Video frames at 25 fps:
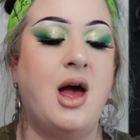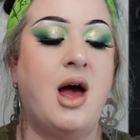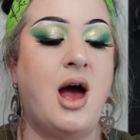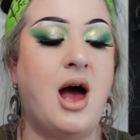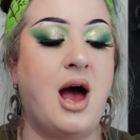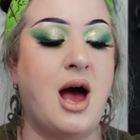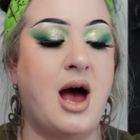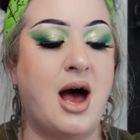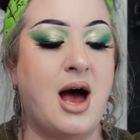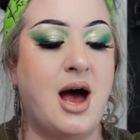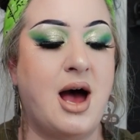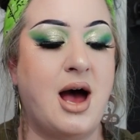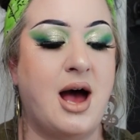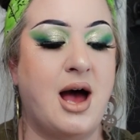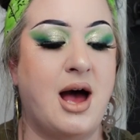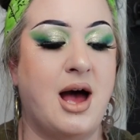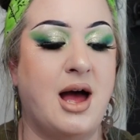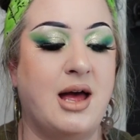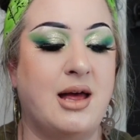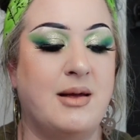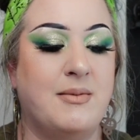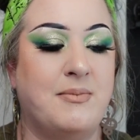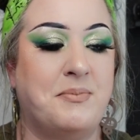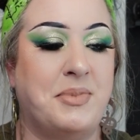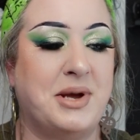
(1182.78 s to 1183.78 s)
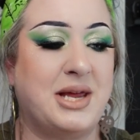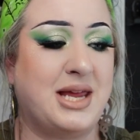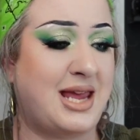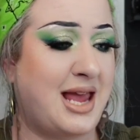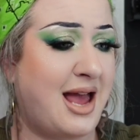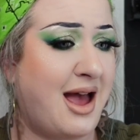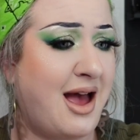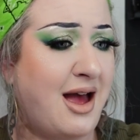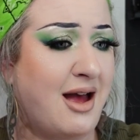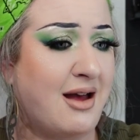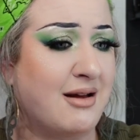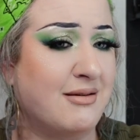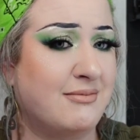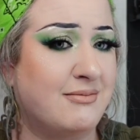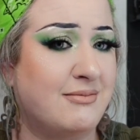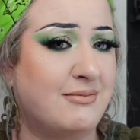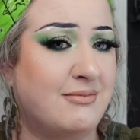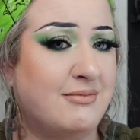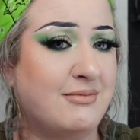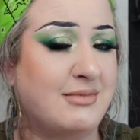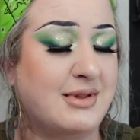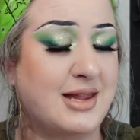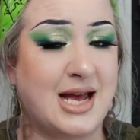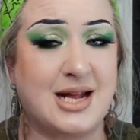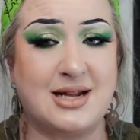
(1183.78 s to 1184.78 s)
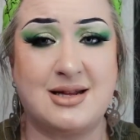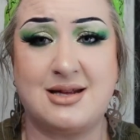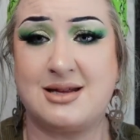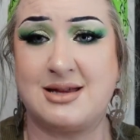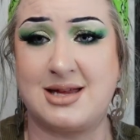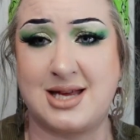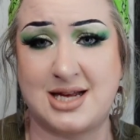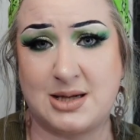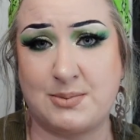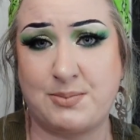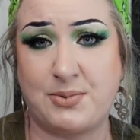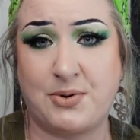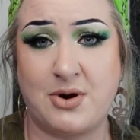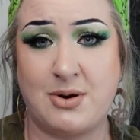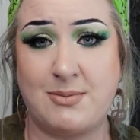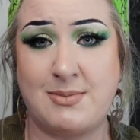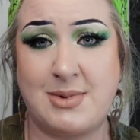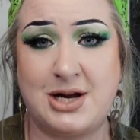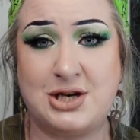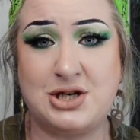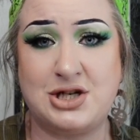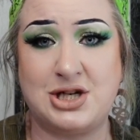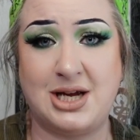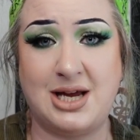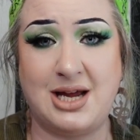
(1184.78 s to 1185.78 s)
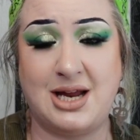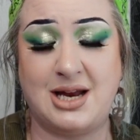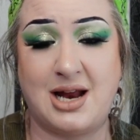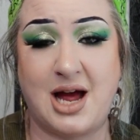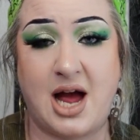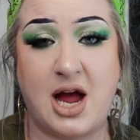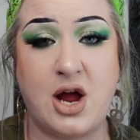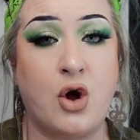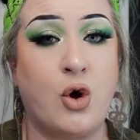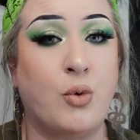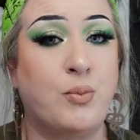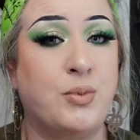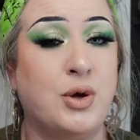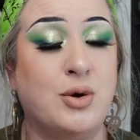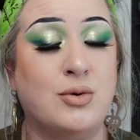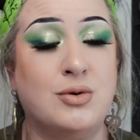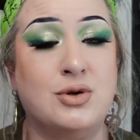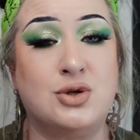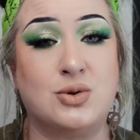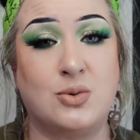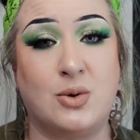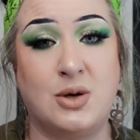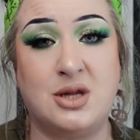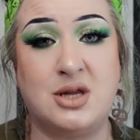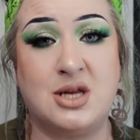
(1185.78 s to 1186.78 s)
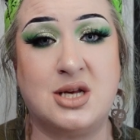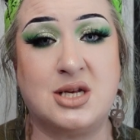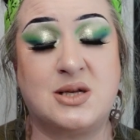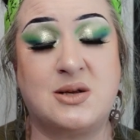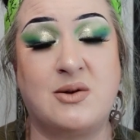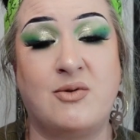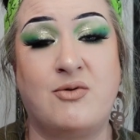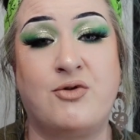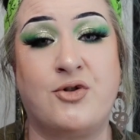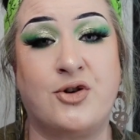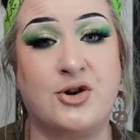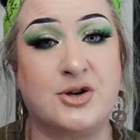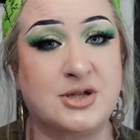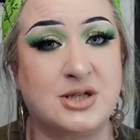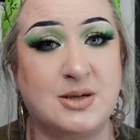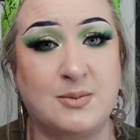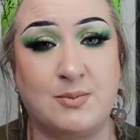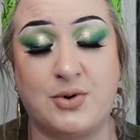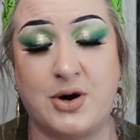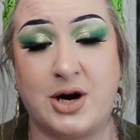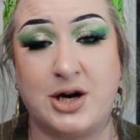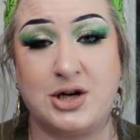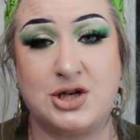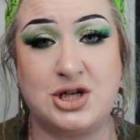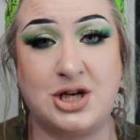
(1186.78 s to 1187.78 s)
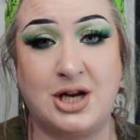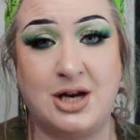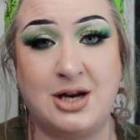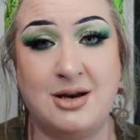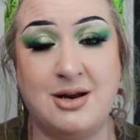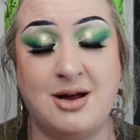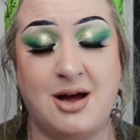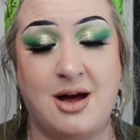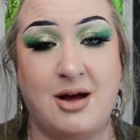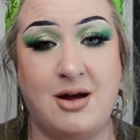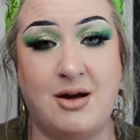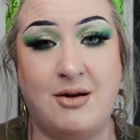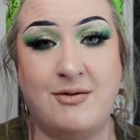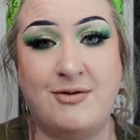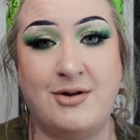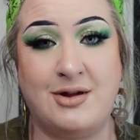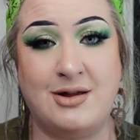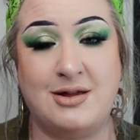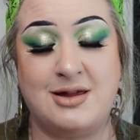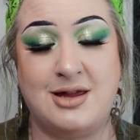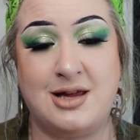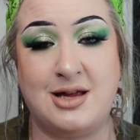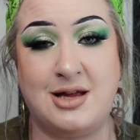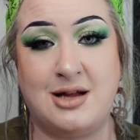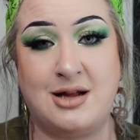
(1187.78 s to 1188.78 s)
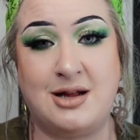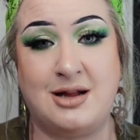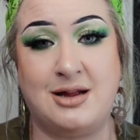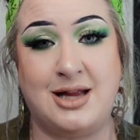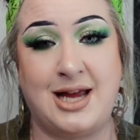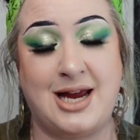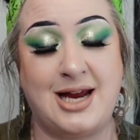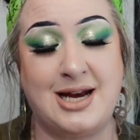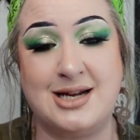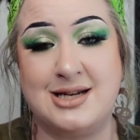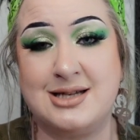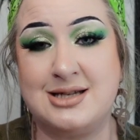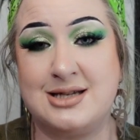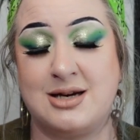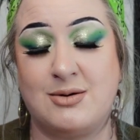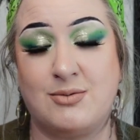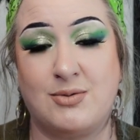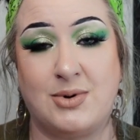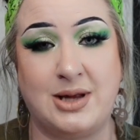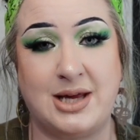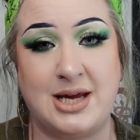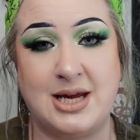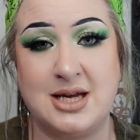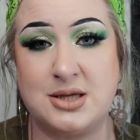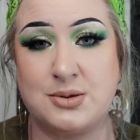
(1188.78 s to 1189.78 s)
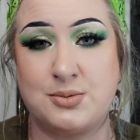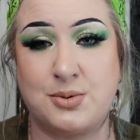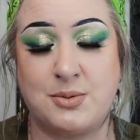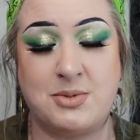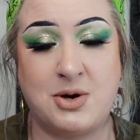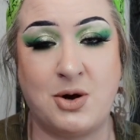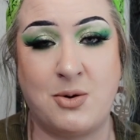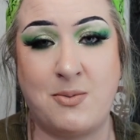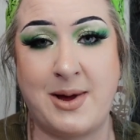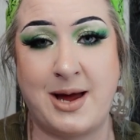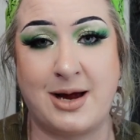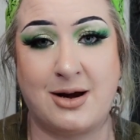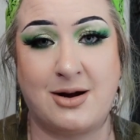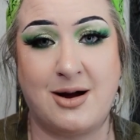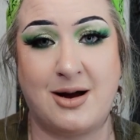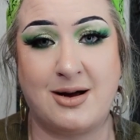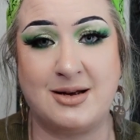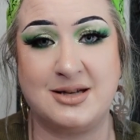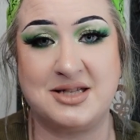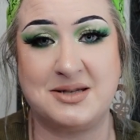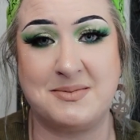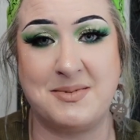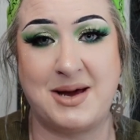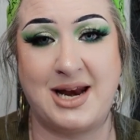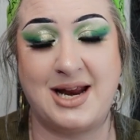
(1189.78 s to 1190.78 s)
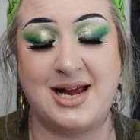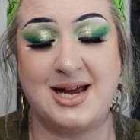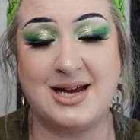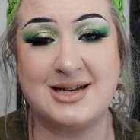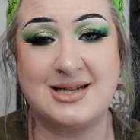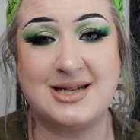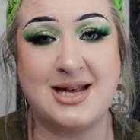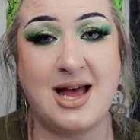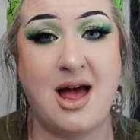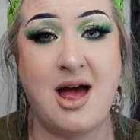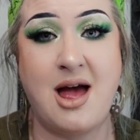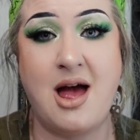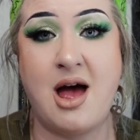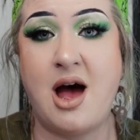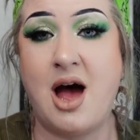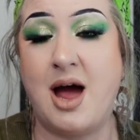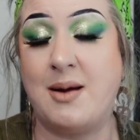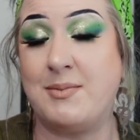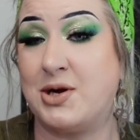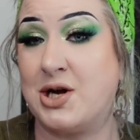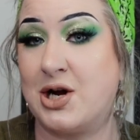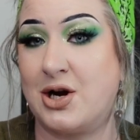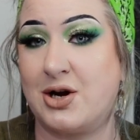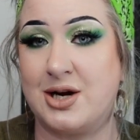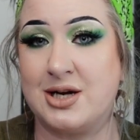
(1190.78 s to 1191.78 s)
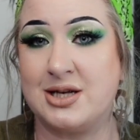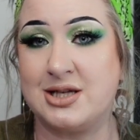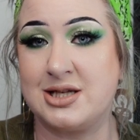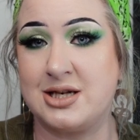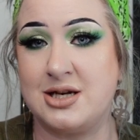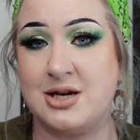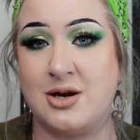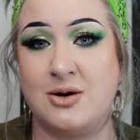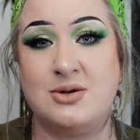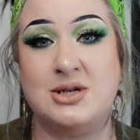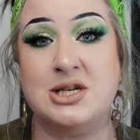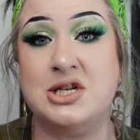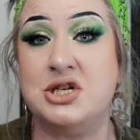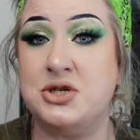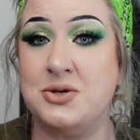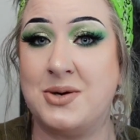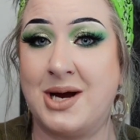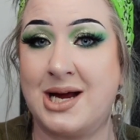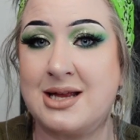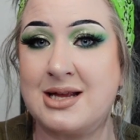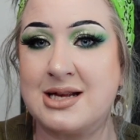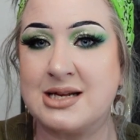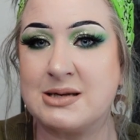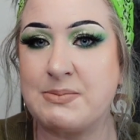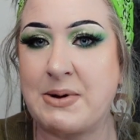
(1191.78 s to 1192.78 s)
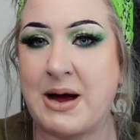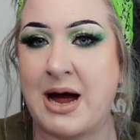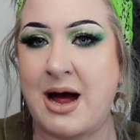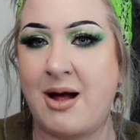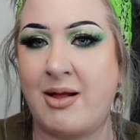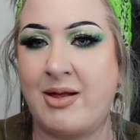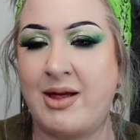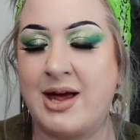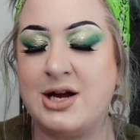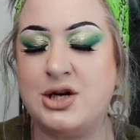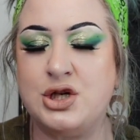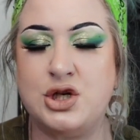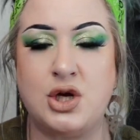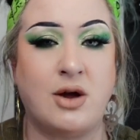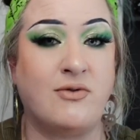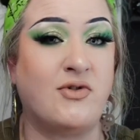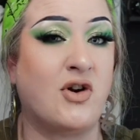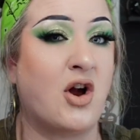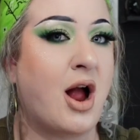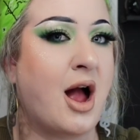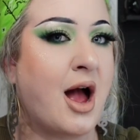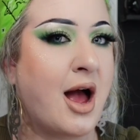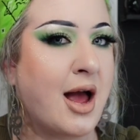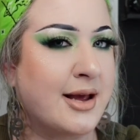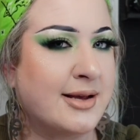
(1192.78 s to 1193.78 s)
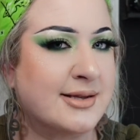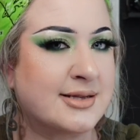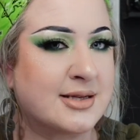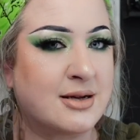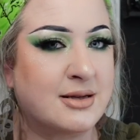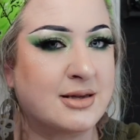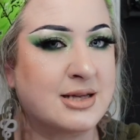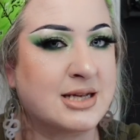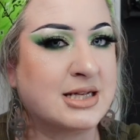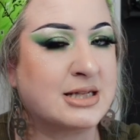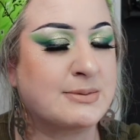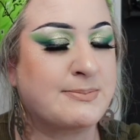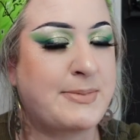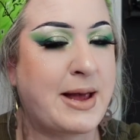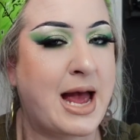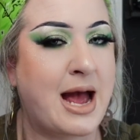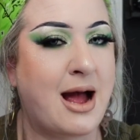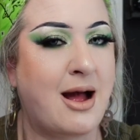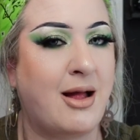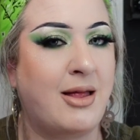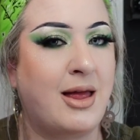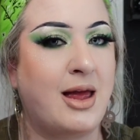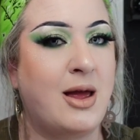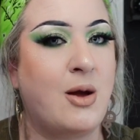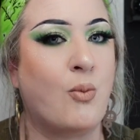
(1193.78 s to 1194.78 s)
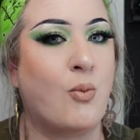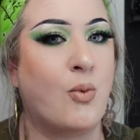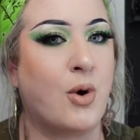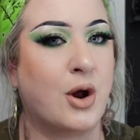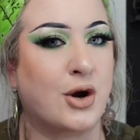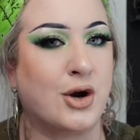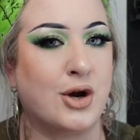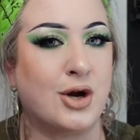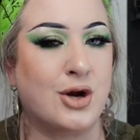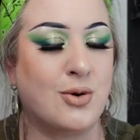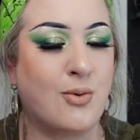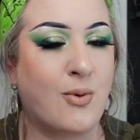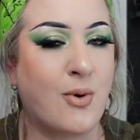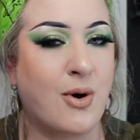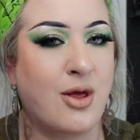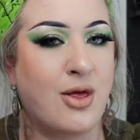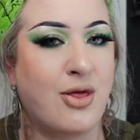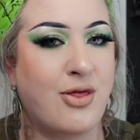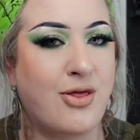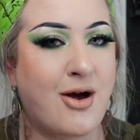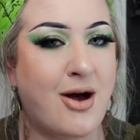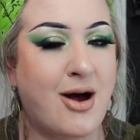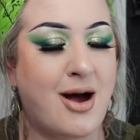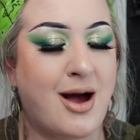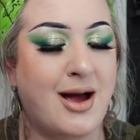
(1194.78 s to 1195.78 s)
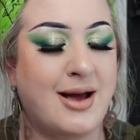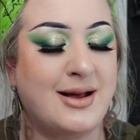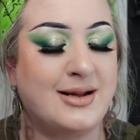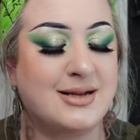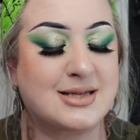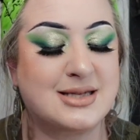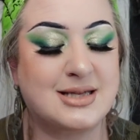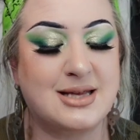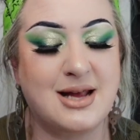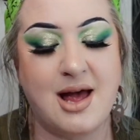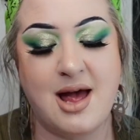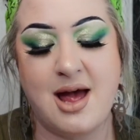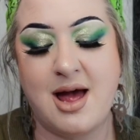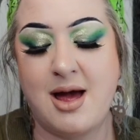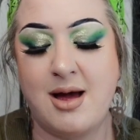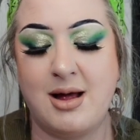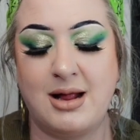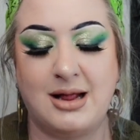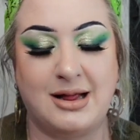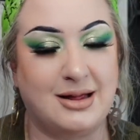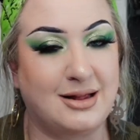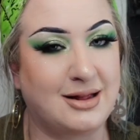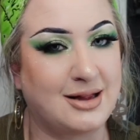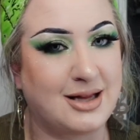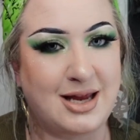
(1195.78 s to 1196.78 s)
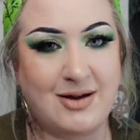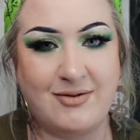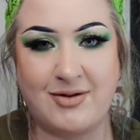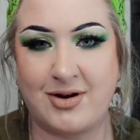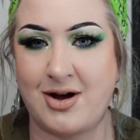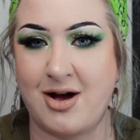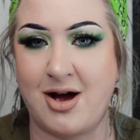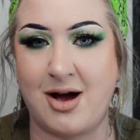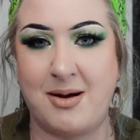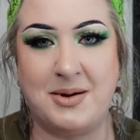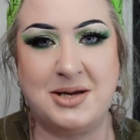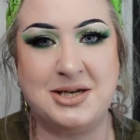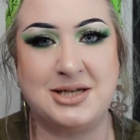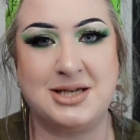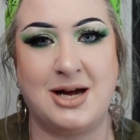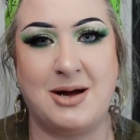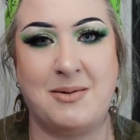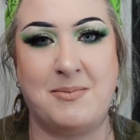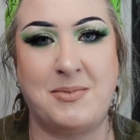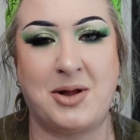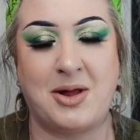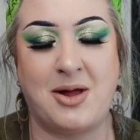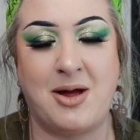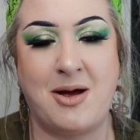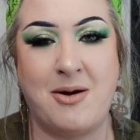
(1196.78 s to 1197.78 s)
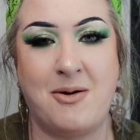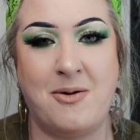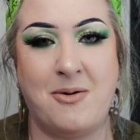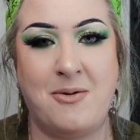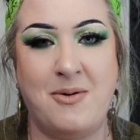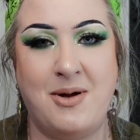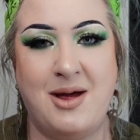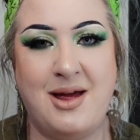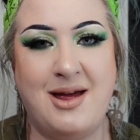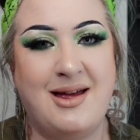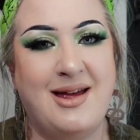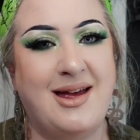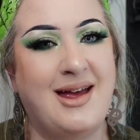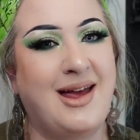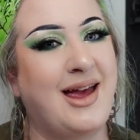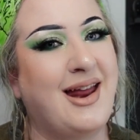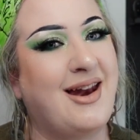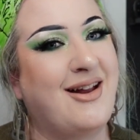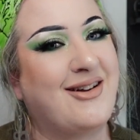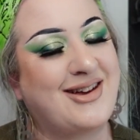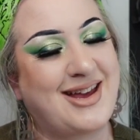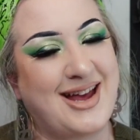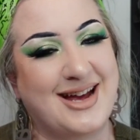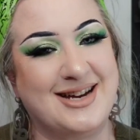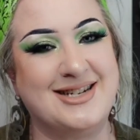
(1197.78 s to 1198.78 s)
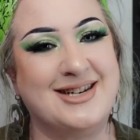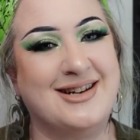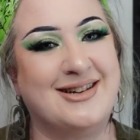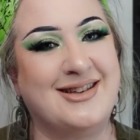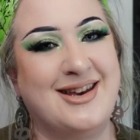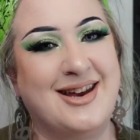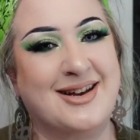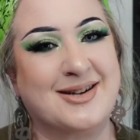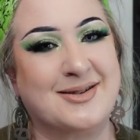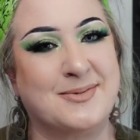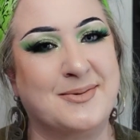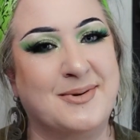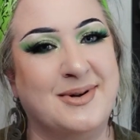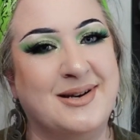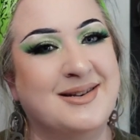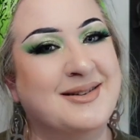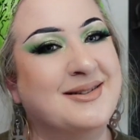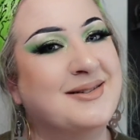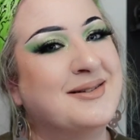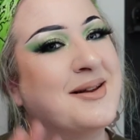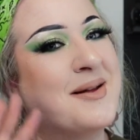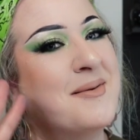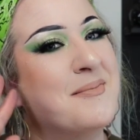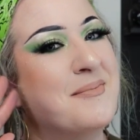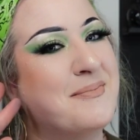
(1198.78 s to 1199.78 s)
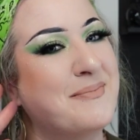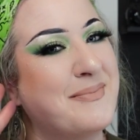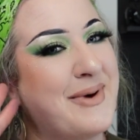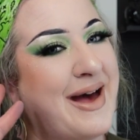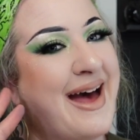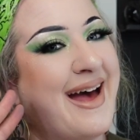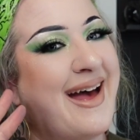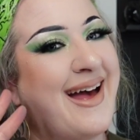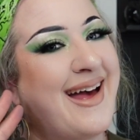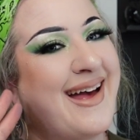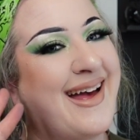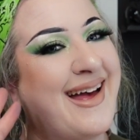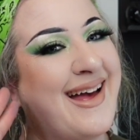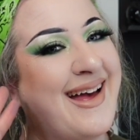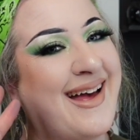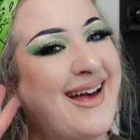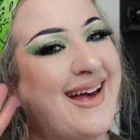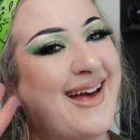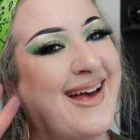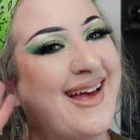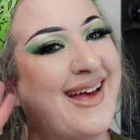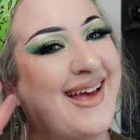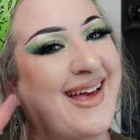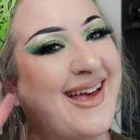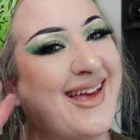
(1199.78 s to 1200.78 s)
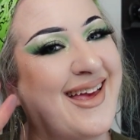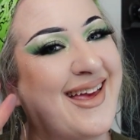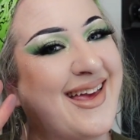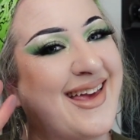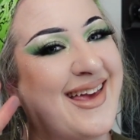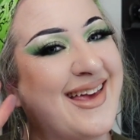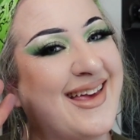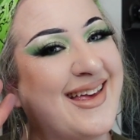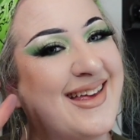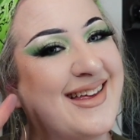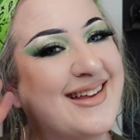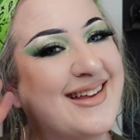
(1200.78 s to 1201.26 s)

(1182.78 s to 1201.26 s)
But yeah, that's pretty much it. I hope you enjoyed this first impression of the latest release from Nomad Cosmetics. I'm curious to know, did you get this palette? Do you have your eyes on this palette? What are your thoughts? Leave a comment down below, and I'll catch you on the next one. Bye!